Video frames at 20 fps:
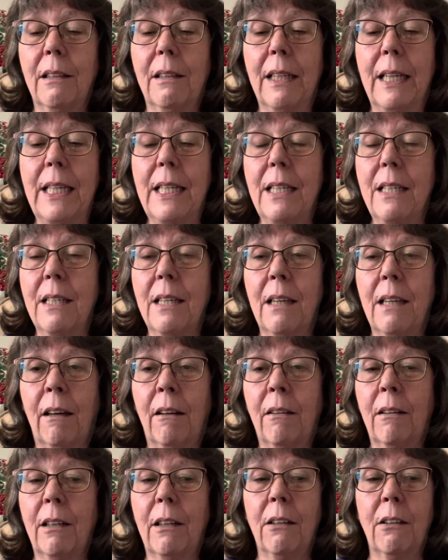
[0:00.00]
heating,
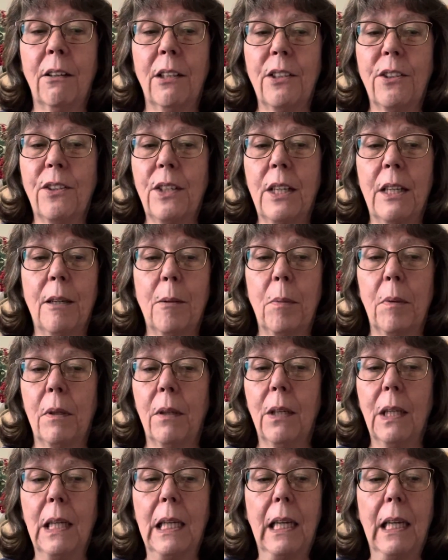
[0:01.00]
and oh, it's terrible.